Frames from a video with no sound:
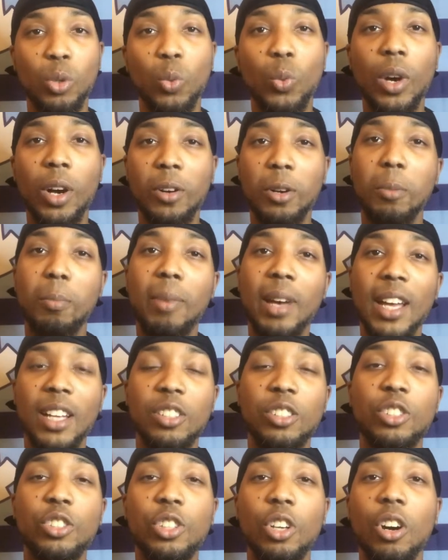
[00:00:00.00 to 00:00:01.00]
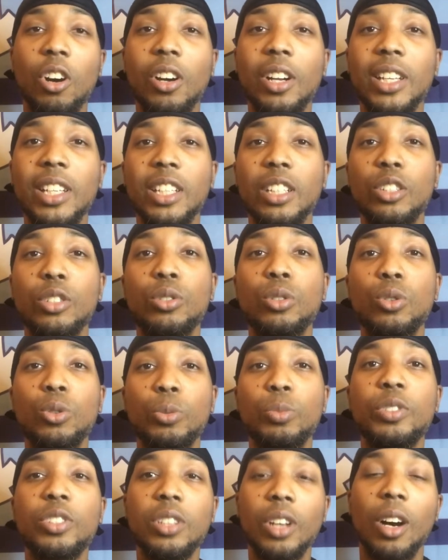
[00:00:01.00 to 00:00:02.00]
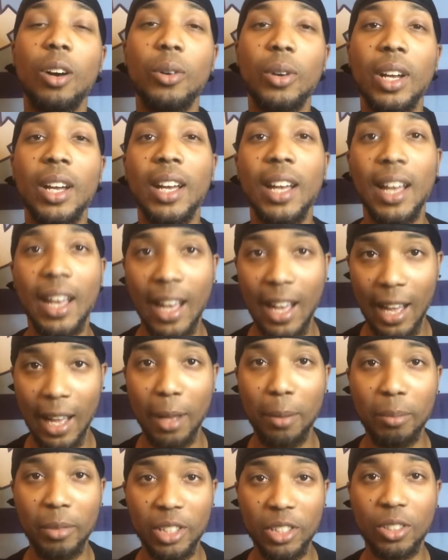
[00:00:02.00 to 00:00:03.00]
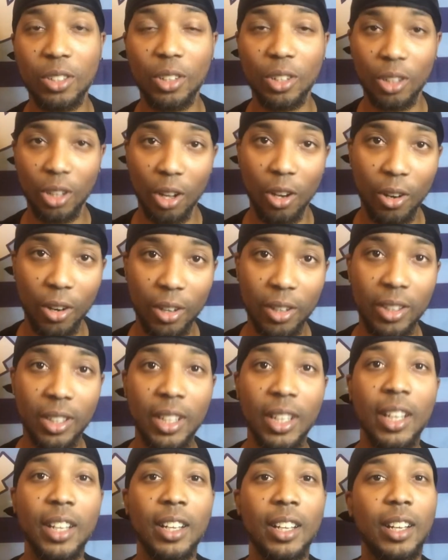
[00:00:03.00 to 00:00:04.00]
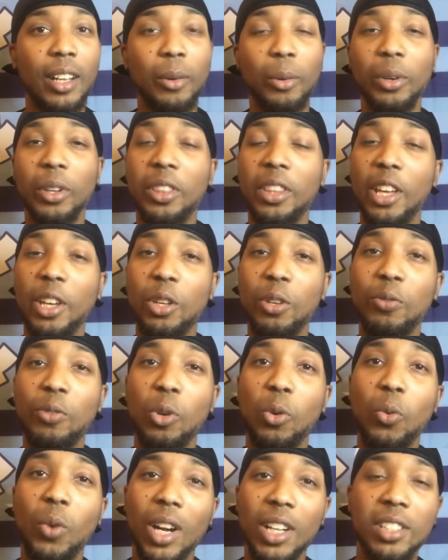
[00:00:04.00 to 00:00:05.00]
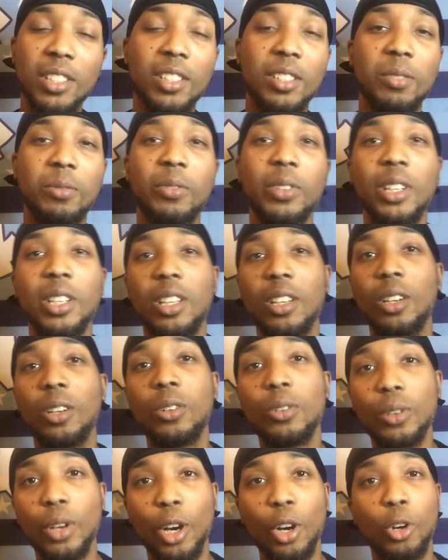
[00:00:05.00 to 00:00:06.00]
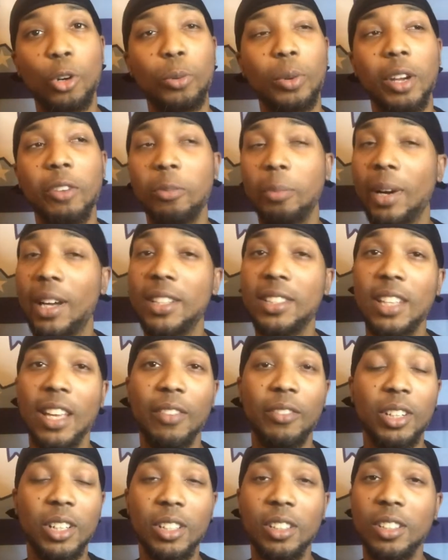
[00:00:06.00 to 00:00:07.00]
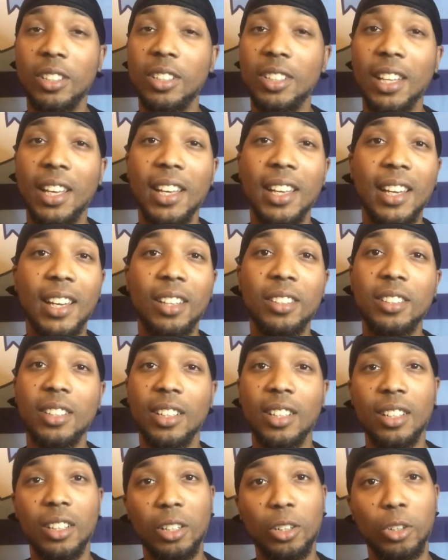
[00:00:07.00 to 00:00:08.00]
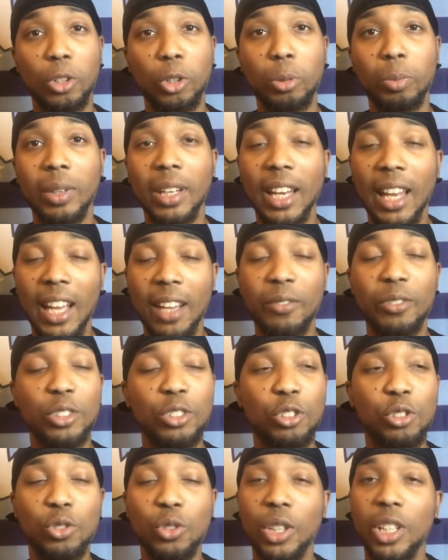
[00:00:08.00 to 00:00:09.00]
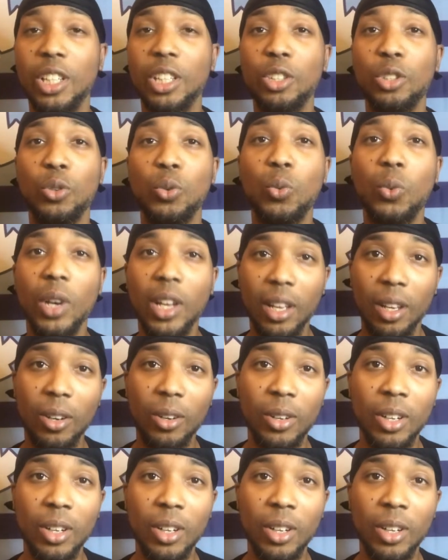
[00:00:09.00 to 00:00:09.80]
Welcome back to Tar Heels Hoops Talk. I'm Mr. Clark. I want to thank you for watching this video. I hope everybody's having a good day out there. I hope life is treating you well.